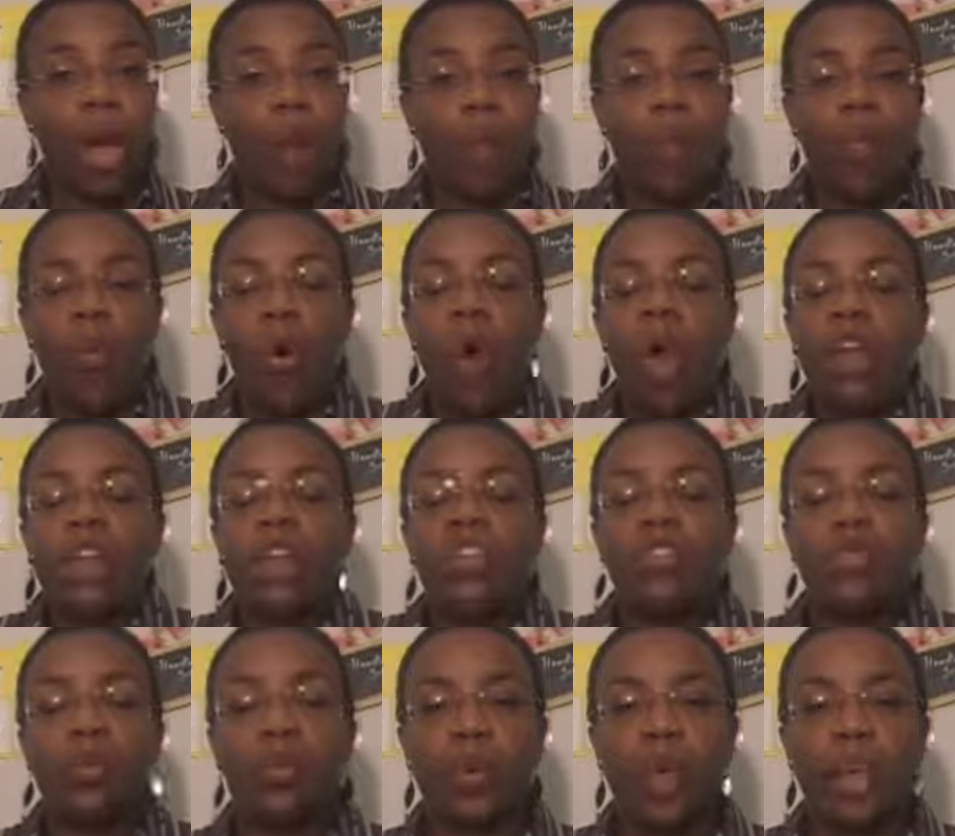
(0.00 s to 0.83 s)
I
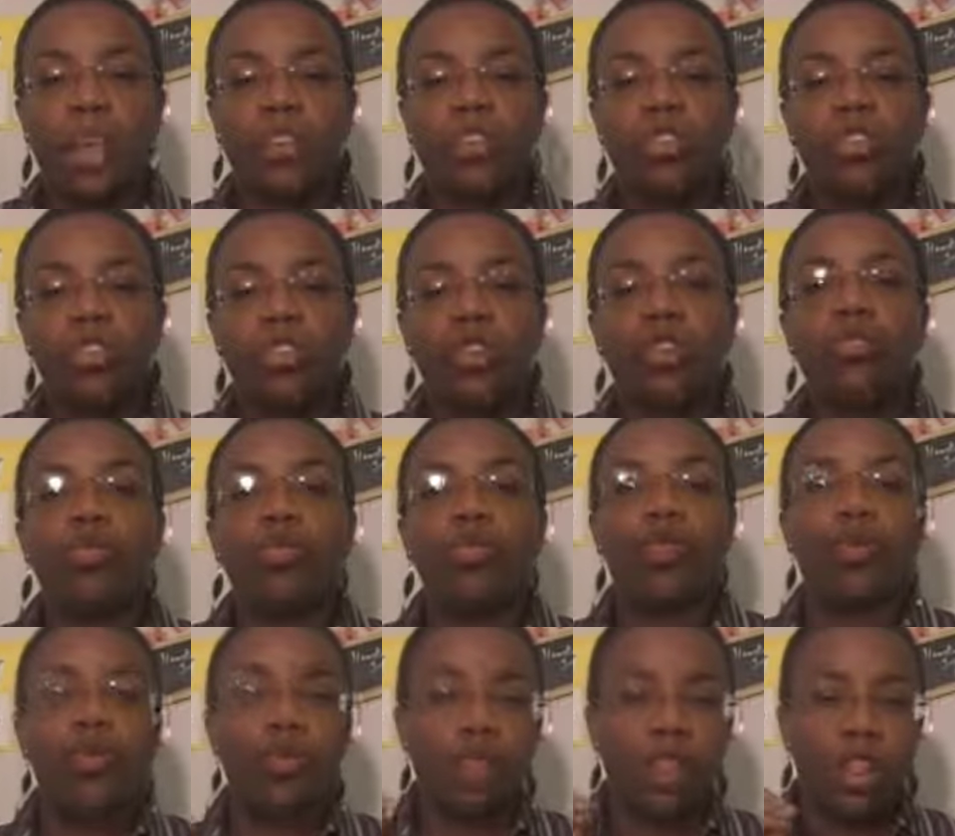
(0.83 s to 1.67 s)
wanted to raise
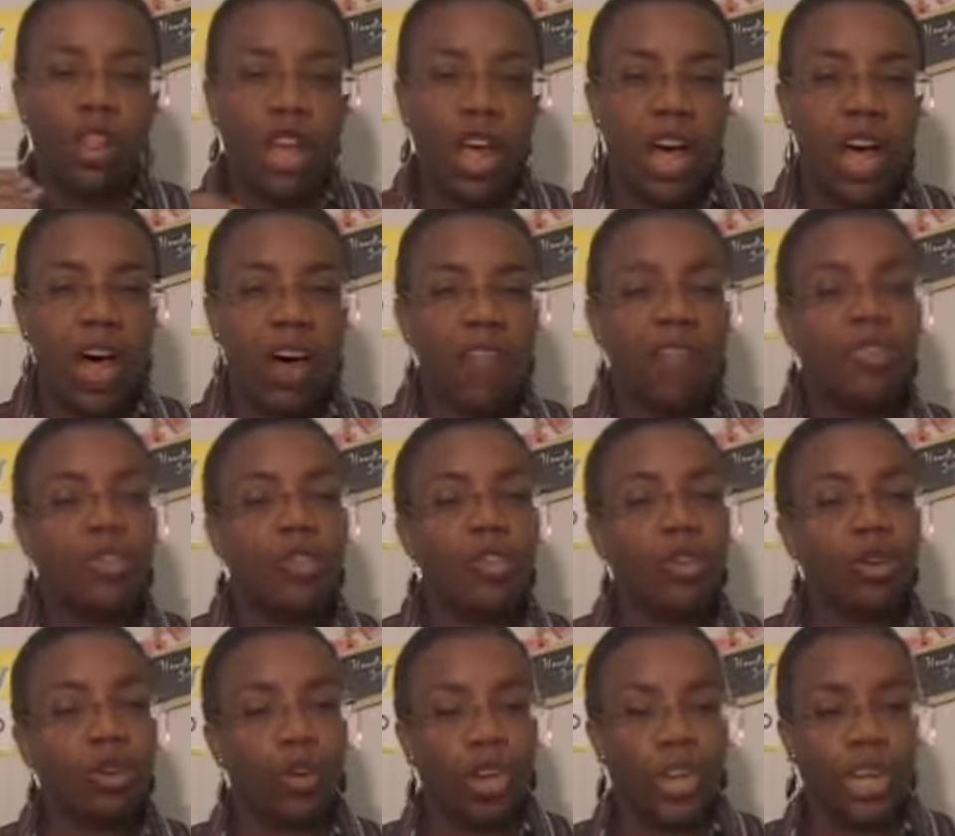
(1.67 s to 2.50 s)
children who loved
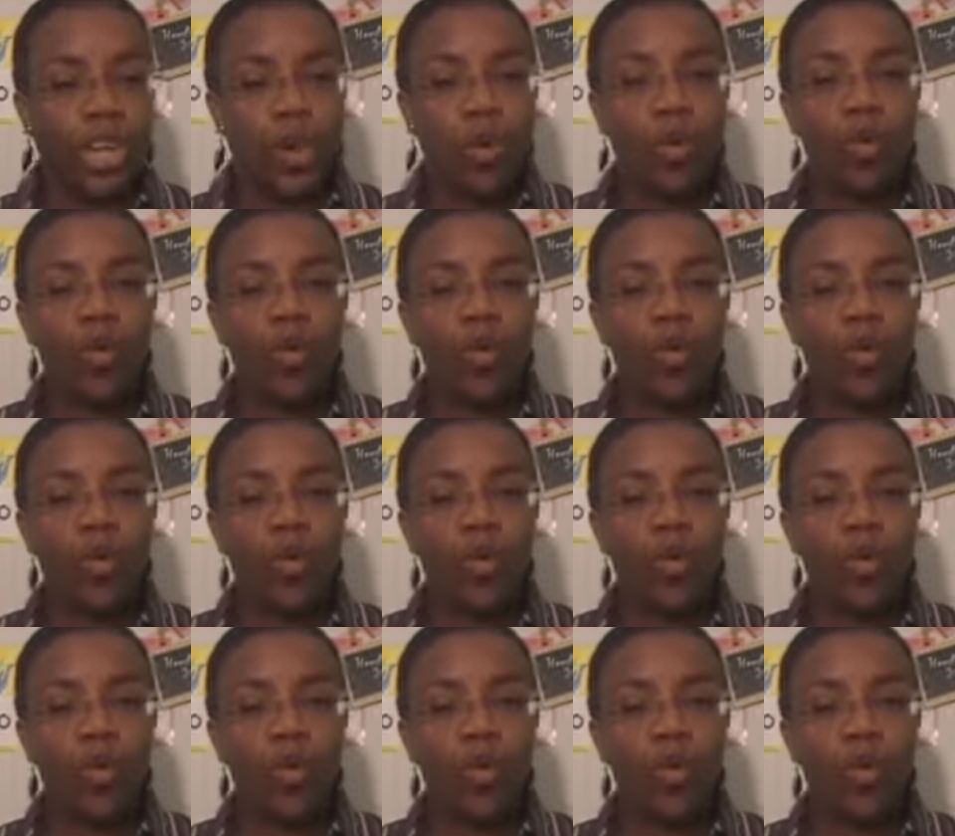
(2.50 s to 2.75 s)
learning,